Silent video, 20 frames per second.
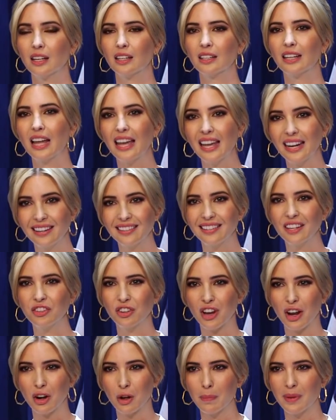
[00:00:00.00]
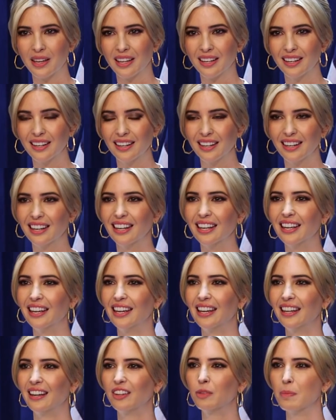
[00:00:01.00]
Ladies and gentlemen,
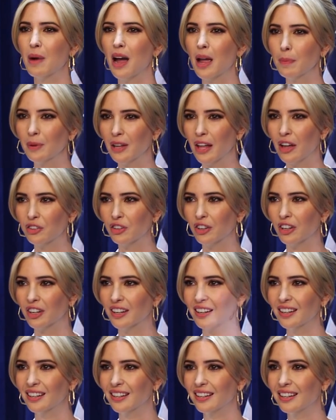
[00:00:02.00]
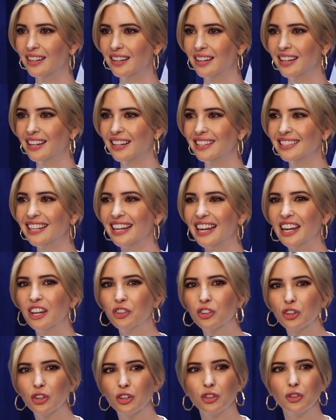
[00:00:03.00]
it is my pleasure to
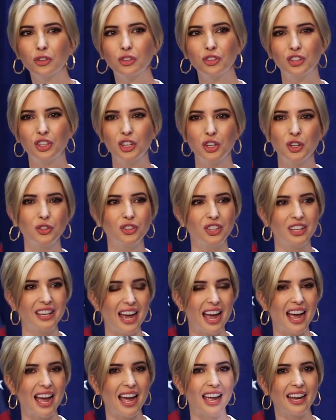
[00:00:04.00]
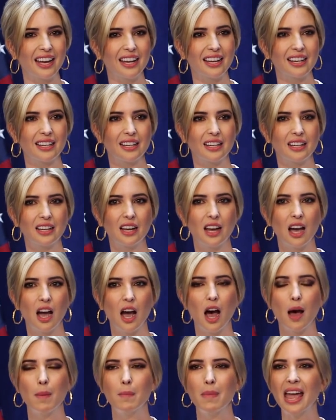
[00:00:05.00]
introduce to you today
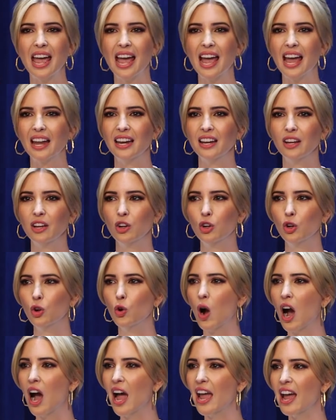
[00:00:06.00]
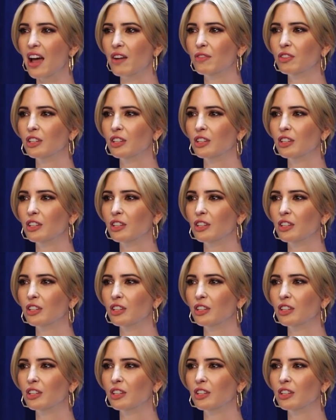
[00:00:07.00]
a man who I have